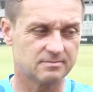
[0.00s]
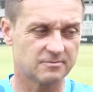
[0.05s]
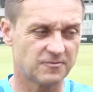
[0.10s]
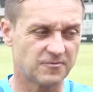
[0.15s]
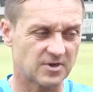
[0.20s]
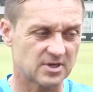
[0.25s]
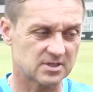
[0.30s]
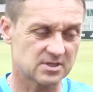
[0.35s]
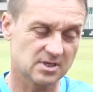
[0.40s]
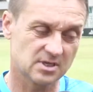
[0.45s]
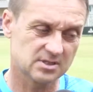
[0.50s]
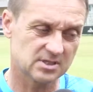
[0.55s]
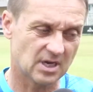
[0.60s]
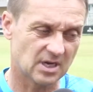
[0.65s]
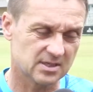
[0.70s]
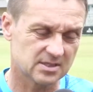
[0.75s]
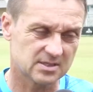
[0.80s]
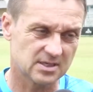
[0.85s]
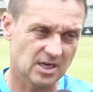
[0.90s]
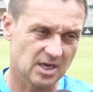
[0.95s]
First
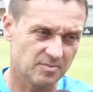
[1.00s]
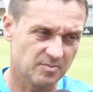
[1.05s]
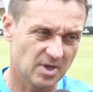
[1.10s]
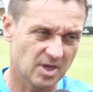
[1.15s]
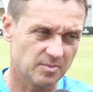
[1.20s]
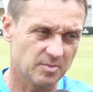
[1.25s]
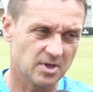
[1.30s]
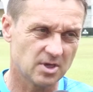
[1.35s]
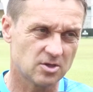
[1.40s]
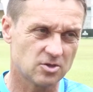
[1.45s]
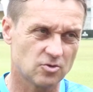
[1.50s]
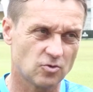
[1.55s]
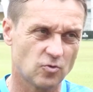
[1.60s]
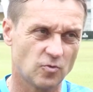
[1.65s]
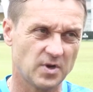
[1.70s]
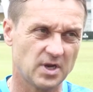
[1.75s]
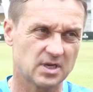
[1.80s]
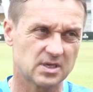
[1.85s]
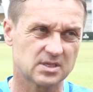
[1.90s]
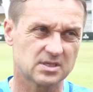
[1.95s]
result say maybe 2
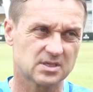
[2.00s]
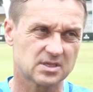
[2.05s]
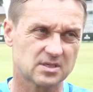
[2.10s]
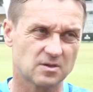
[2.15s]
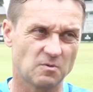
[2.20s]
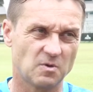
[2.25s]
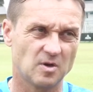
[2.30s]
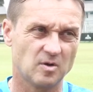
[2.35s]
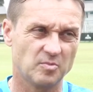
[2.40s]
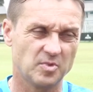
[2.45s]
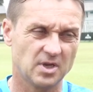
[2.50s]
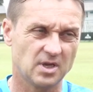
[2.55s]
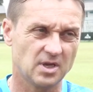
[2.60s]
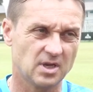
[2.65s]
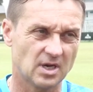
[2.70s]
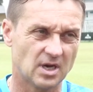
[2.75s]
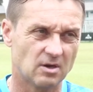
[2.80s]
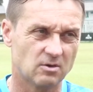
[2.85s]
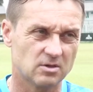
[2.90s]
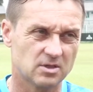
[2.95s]
weeks will
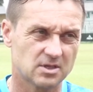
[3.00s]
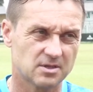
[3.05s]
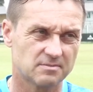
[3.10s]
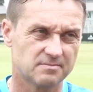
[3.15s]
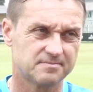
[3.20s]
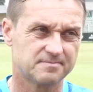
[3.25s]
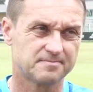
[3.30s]
be out.